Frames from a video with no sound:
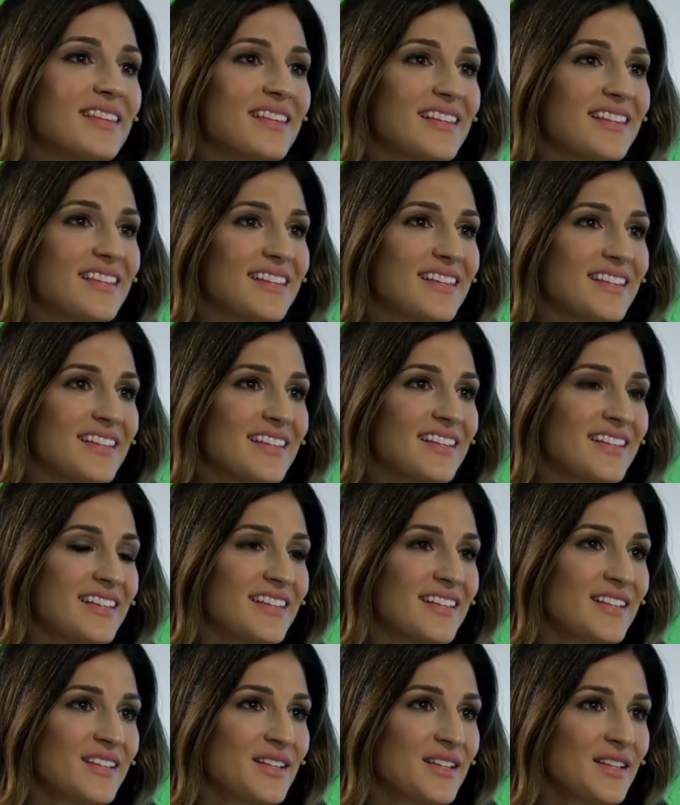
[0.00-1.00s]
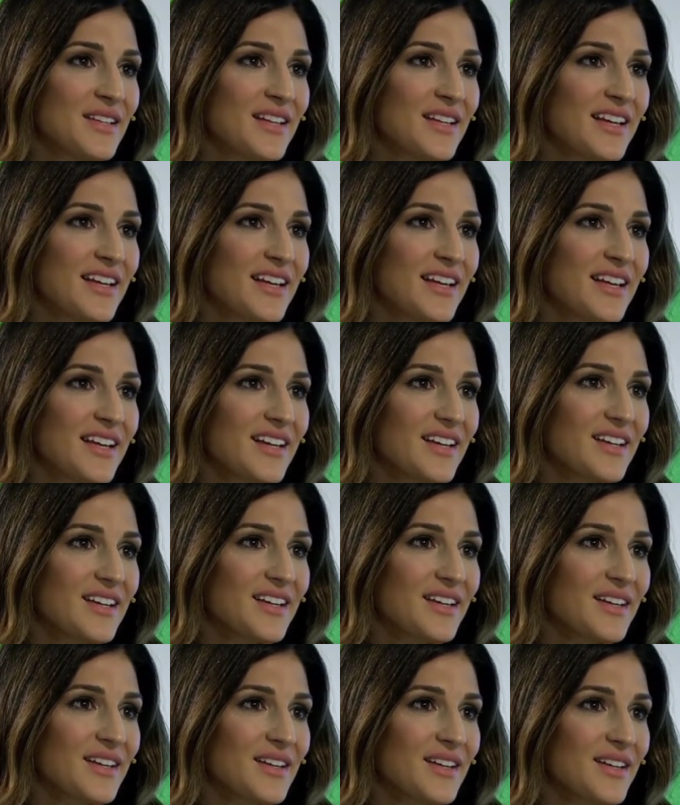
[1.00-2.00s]
So what's happened since uh,
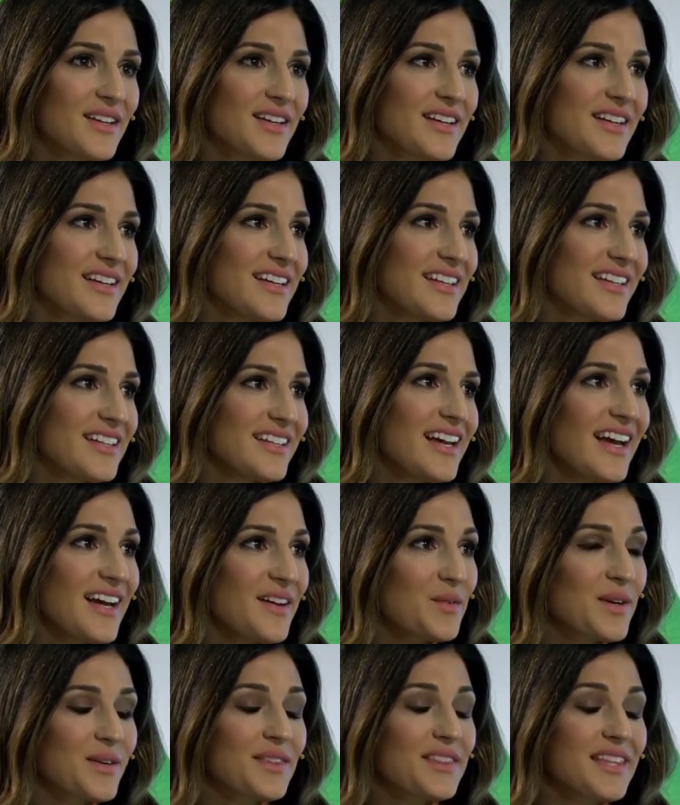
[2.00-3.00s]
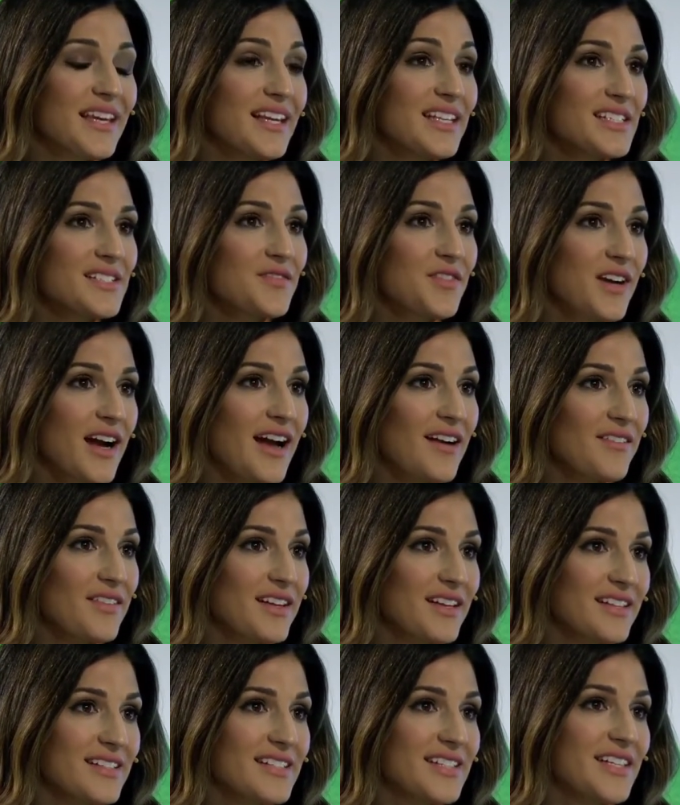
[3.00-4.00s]
what's happened since E3? Yeah, well, thanks for
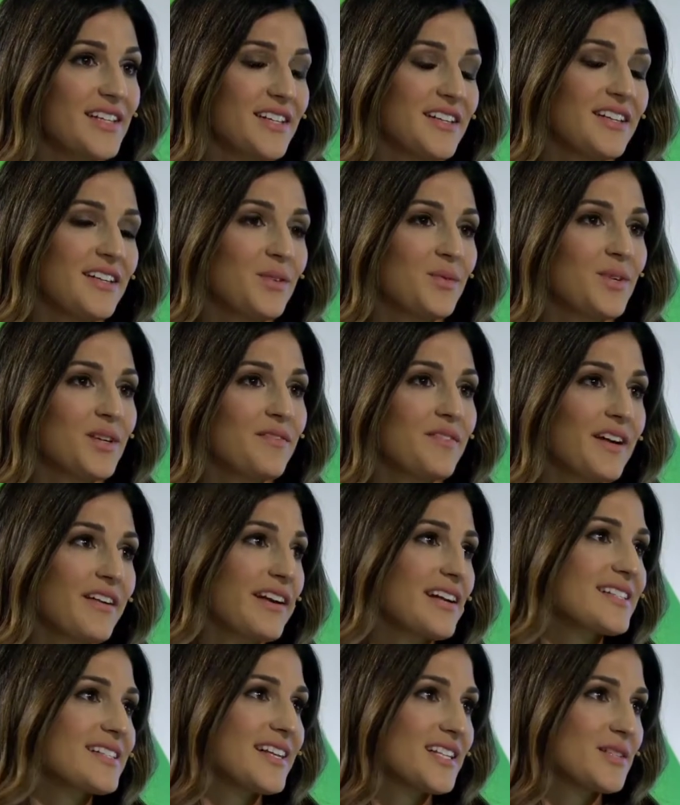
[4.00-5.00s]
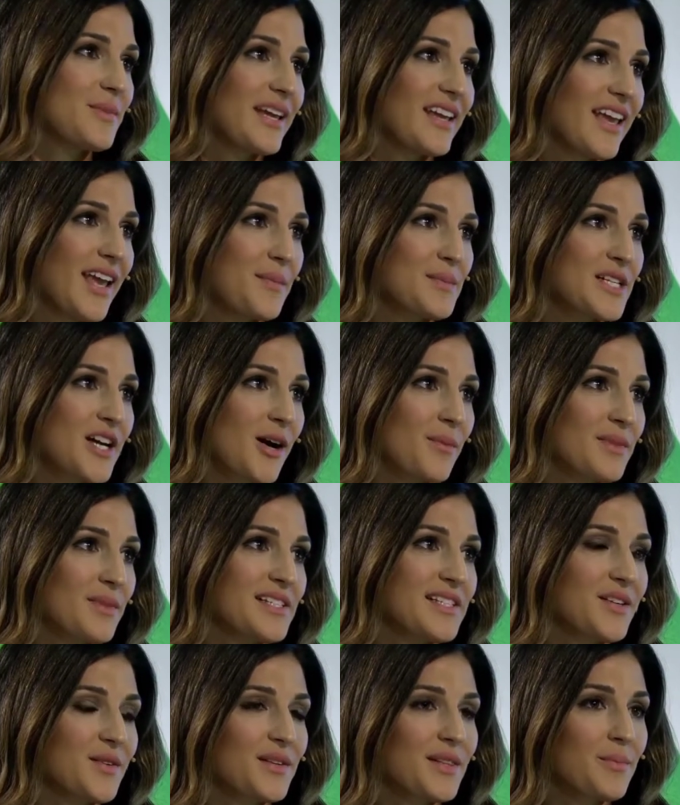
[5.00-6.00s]
having us here. We're very excited to be at Gamescom
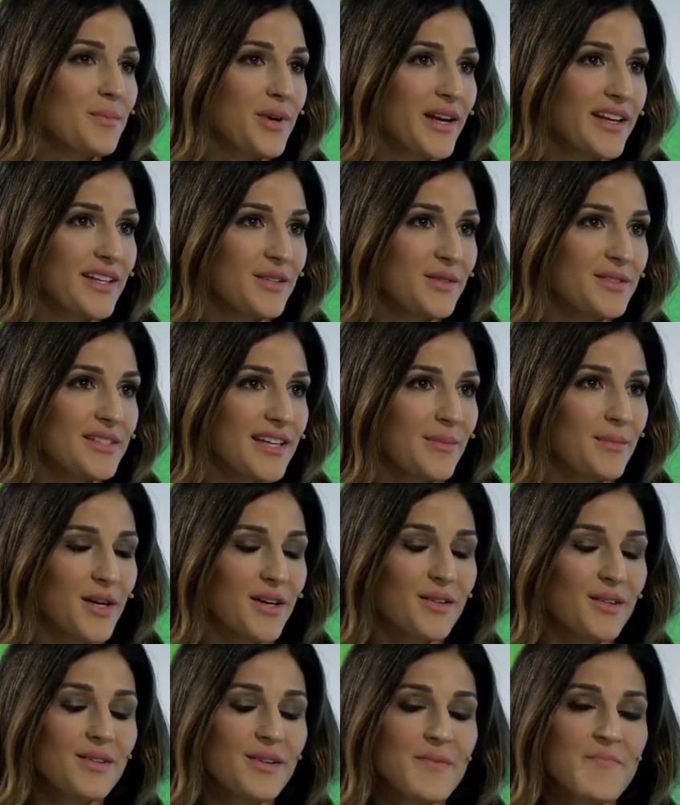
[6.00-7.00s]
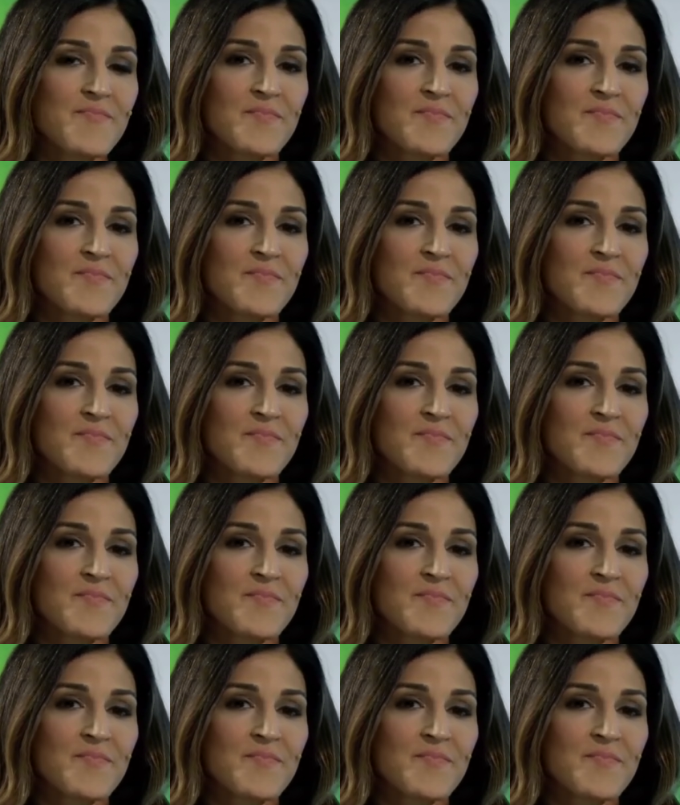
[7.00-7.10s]
this year with a brand new demo.